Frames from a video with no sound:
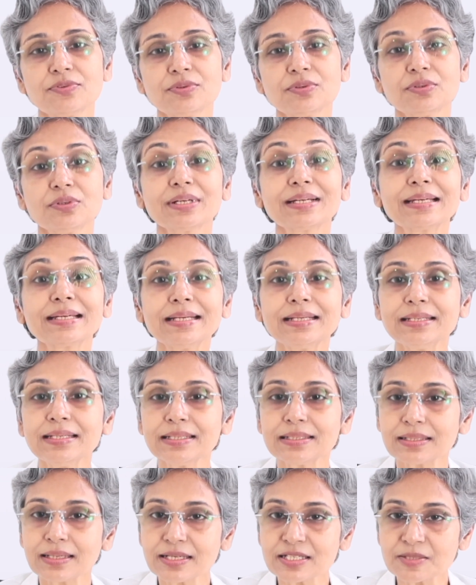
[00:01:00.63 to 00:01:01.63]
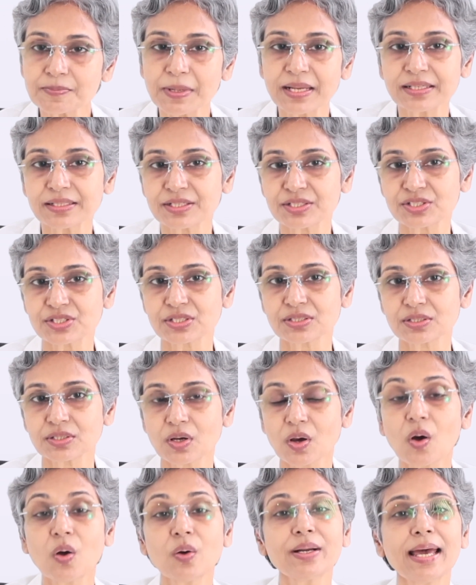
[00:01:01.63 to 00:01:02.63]
for kidney transplantation
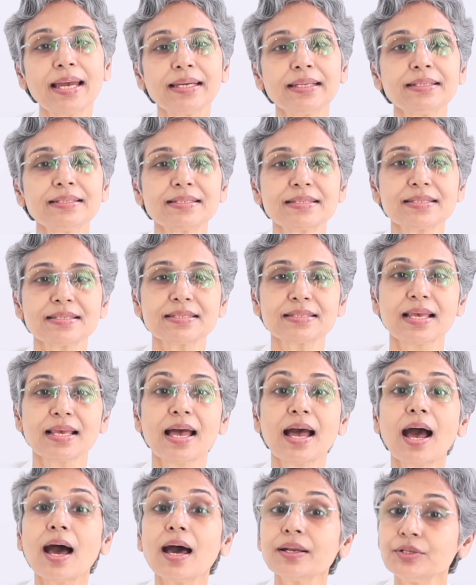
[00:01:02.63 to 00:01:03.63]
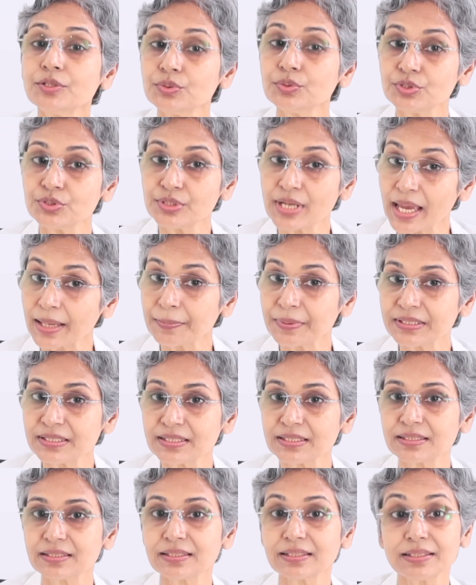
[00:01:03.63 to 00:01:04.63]
or dialysis are due to
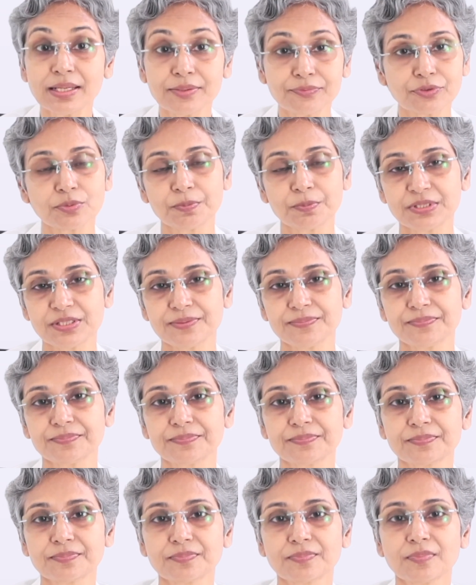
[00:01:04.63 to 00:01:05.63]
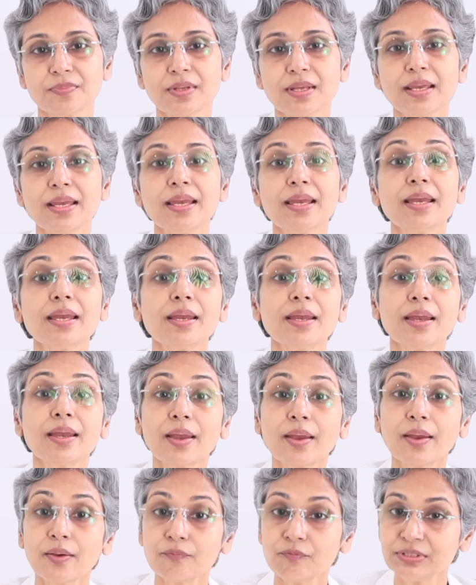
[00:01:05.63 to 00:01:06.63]
diabetic nephropathy.
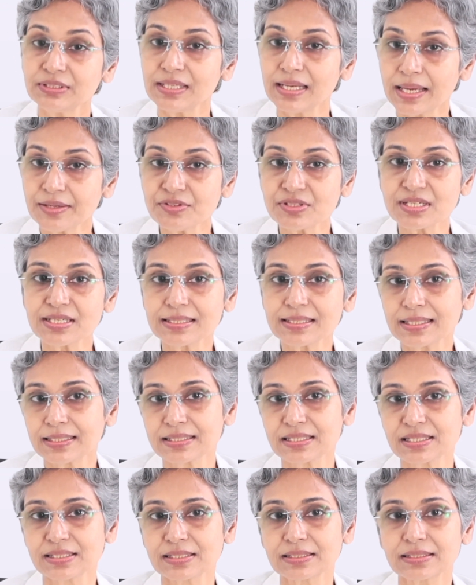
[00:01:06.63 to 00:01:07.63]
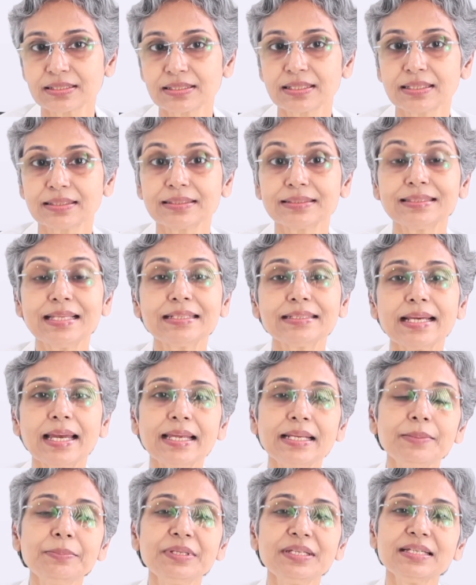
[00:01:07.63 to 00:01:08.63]
With the lifestyle correction that
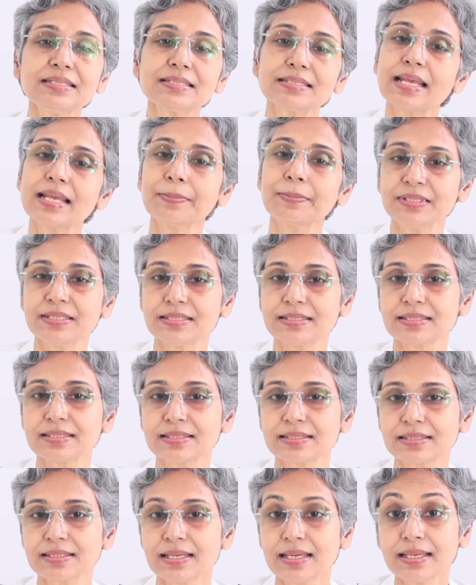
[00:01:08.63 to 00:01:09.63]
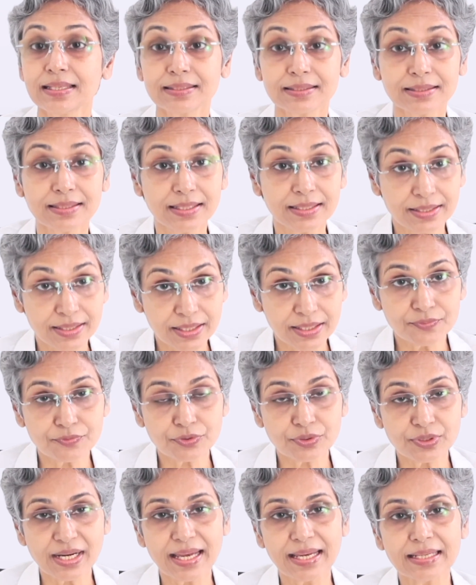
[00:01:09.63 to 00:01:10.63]
eliminates diabetes, the need
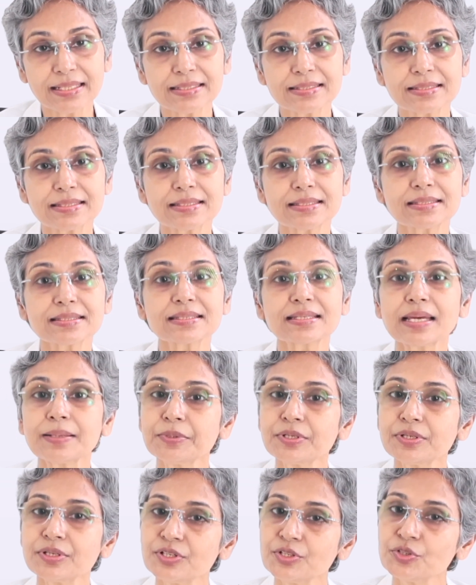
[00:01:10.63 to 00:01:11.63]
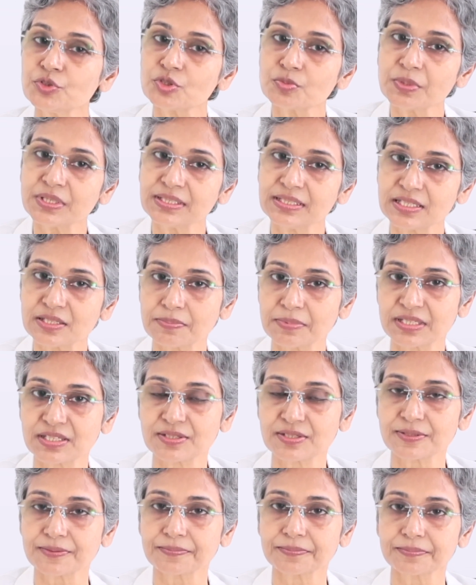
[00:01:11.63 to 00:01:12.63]
for dialysis can be reduced by this much.
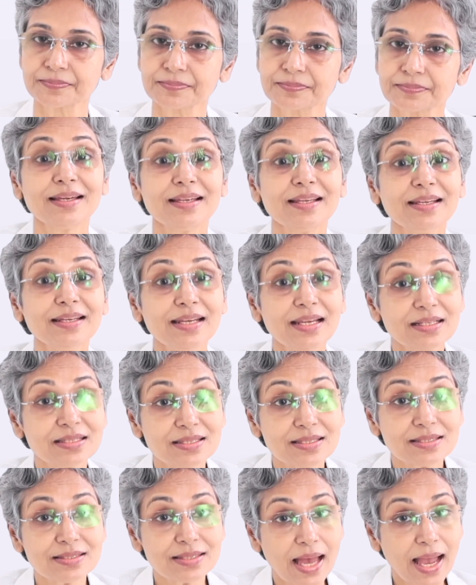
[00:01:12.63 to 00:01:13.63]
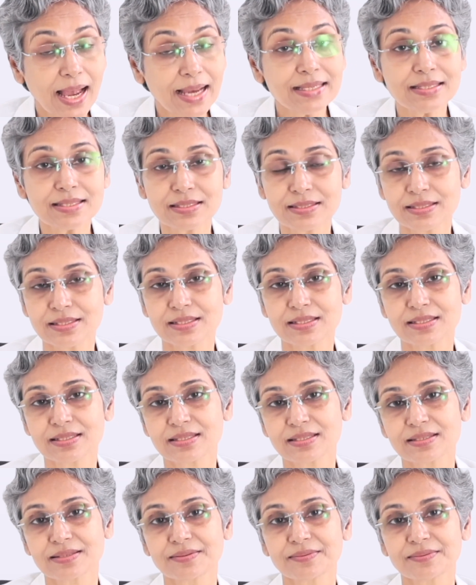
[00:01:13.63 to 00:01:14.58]
Next is eye surgeries.